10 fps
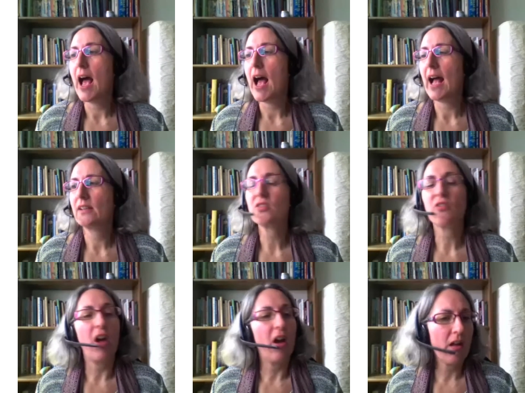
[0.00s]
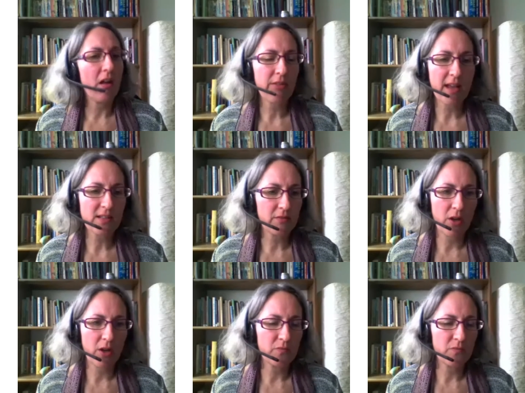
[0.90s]
And the Earth has her
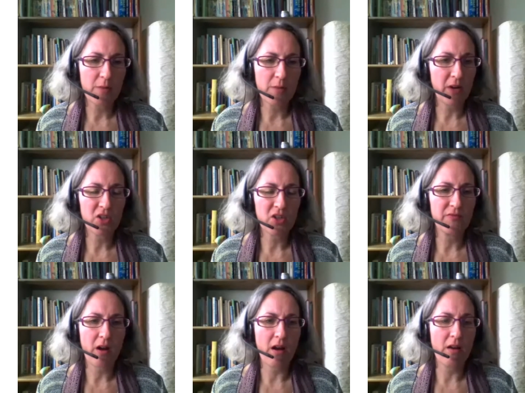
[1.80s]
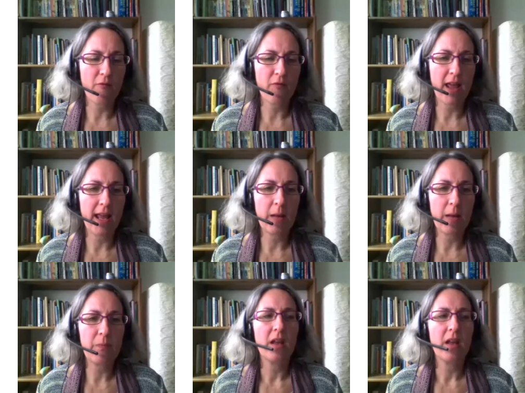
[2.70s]
own vibration of Violet Flame.